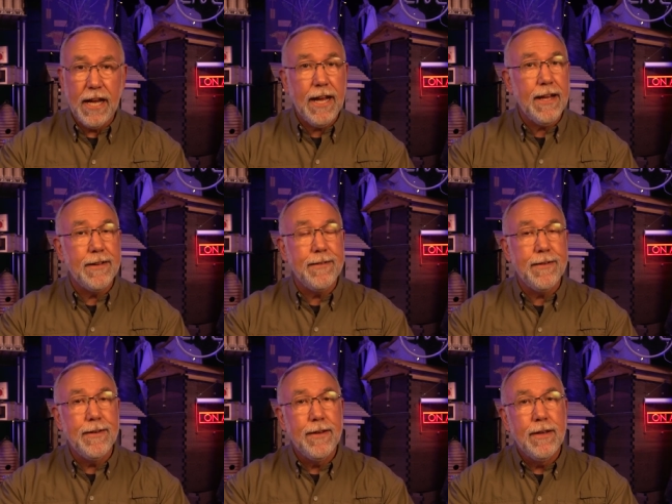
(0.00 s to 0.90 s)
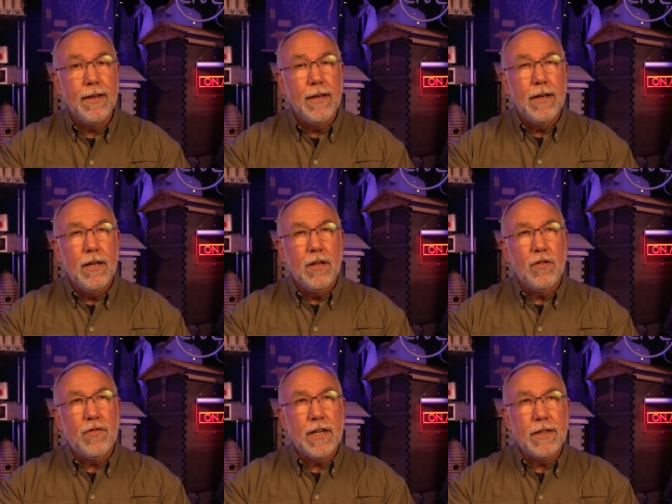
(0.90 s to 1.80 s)
And
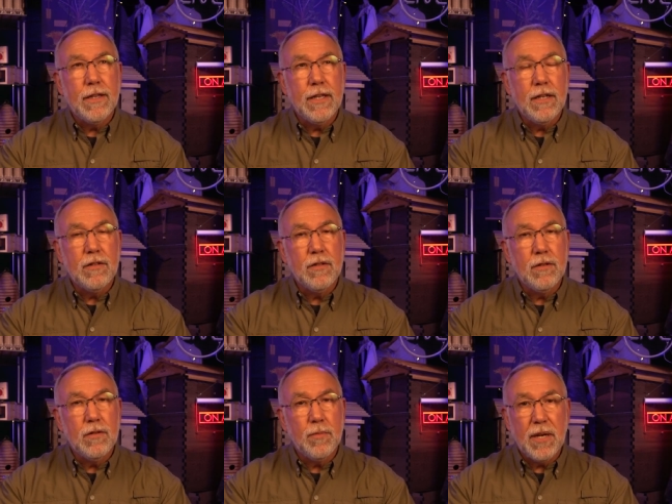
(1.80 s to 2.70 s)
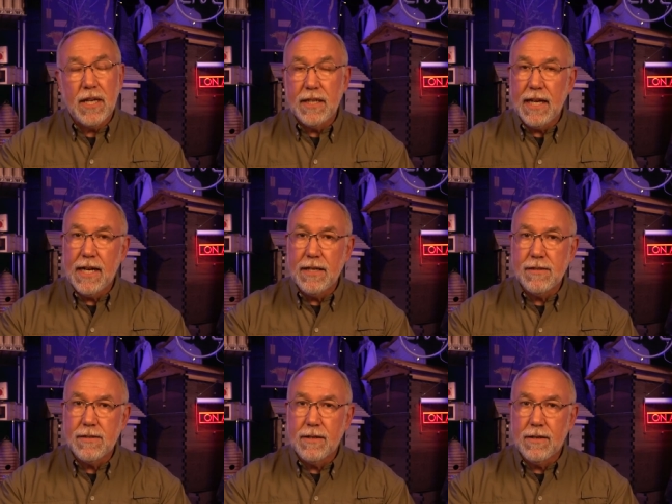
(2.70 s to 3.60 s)
you'll find the link to the
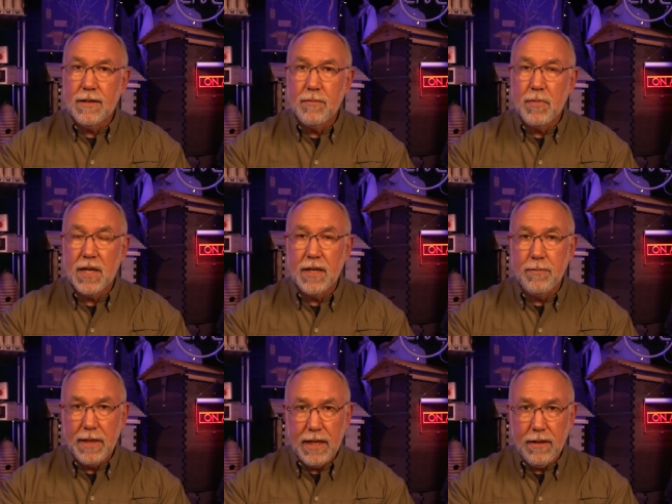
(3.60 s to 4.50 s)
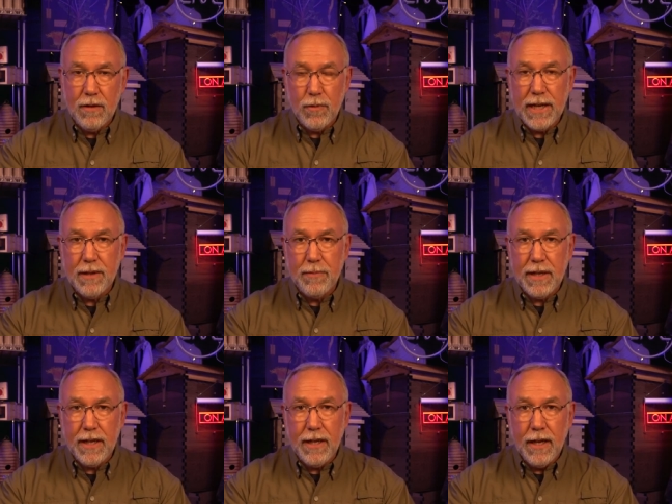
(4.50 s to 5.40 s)
podcast on Podbean, The Way to
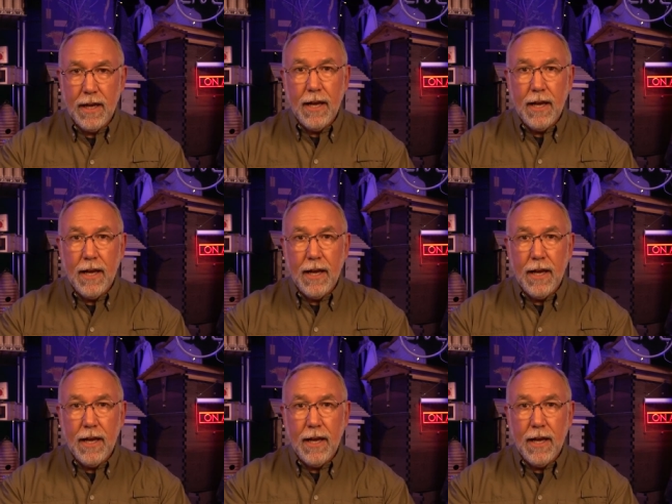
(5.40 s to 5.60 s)
Bee.